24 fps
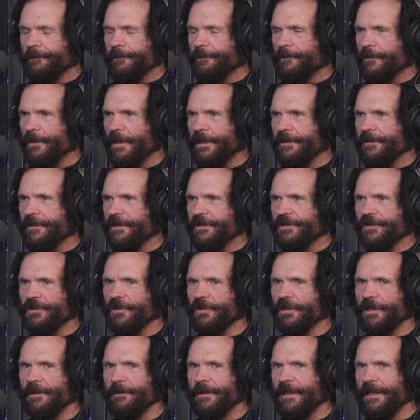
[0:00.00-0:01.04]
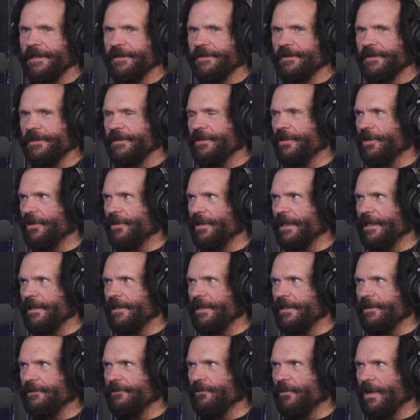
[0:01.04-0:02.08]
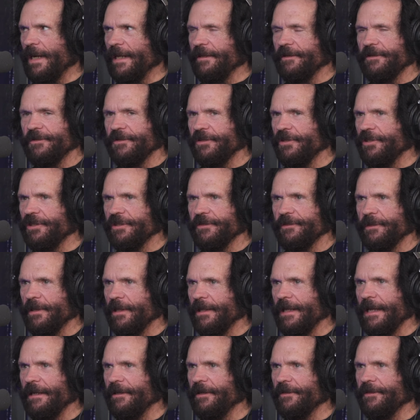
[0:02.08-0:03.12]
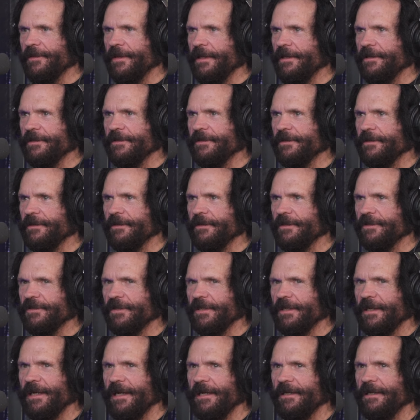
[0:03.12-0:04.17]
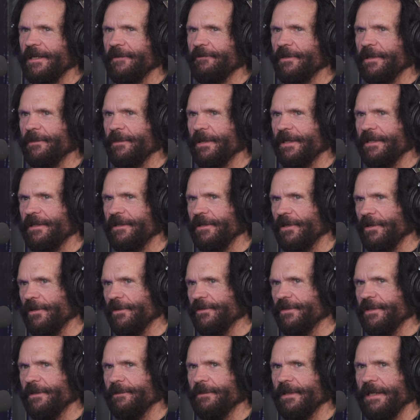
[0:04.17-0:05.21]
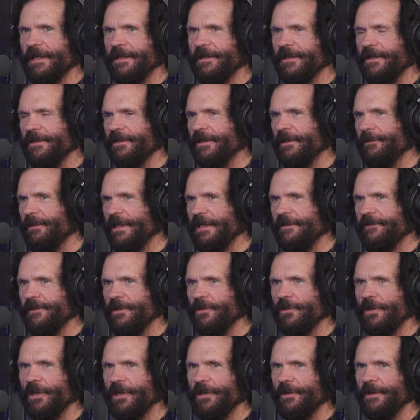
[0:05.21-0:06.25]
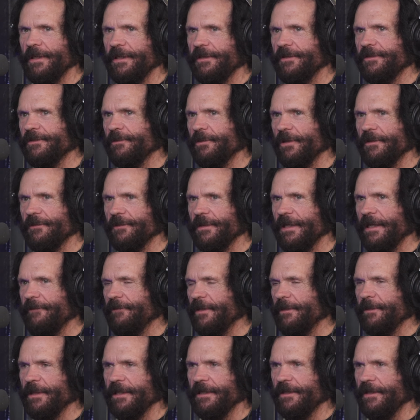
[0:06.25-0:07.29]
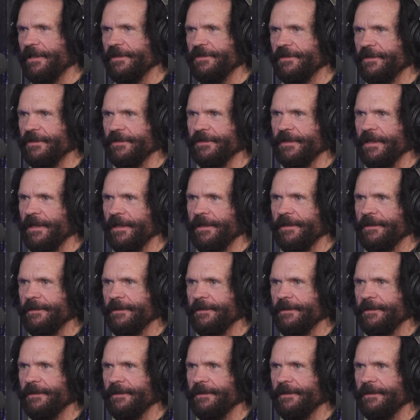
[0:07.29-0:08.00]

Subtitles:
Right. This Newcomb guy, like he volunteers for a lot of things. This is a guy, everybody knows him, like in the Bayview area. Everybody likes this guy.